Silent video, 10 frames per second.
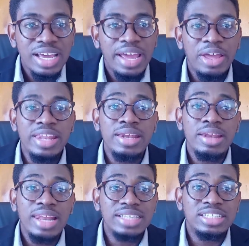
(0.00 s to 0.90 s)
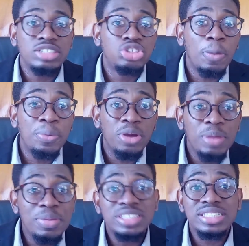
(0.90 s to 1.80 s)
in, let's say, a short period,
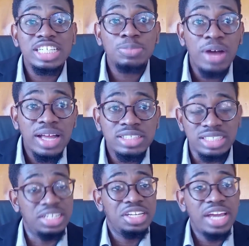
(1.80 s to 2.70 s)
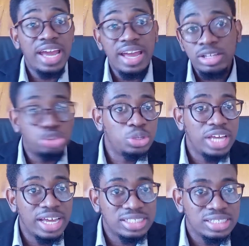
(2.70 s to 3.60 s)
maybe 6 months, in a year, 2
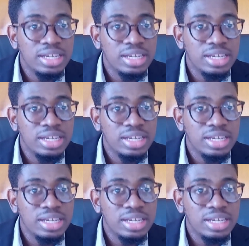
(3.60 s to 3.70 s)
years,